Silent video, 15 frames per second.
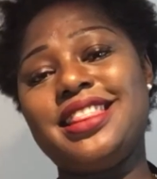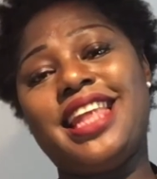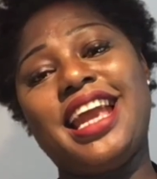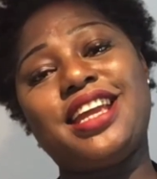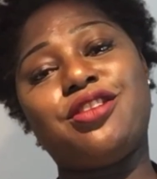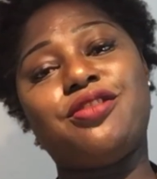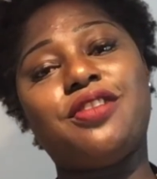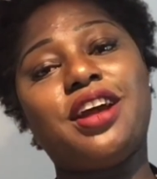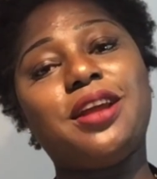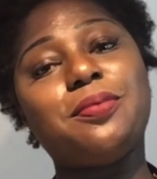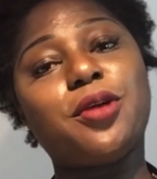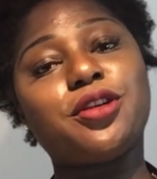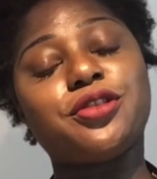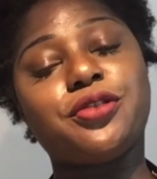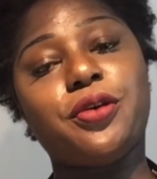Thank you very
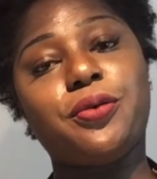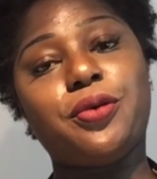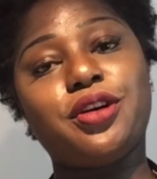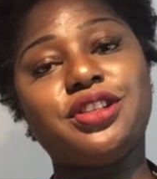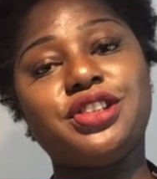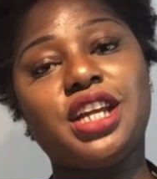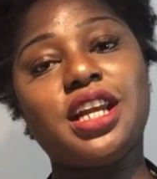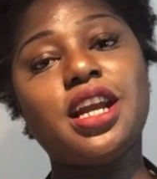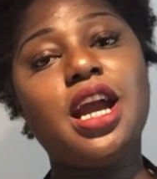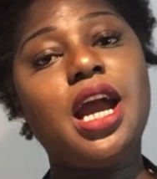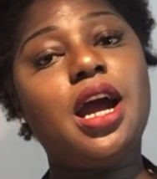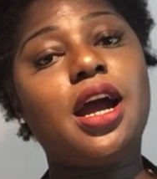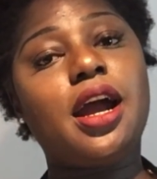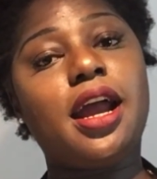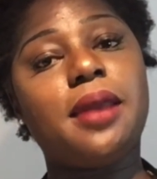much for watching.
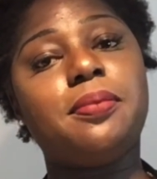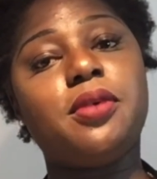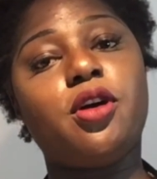I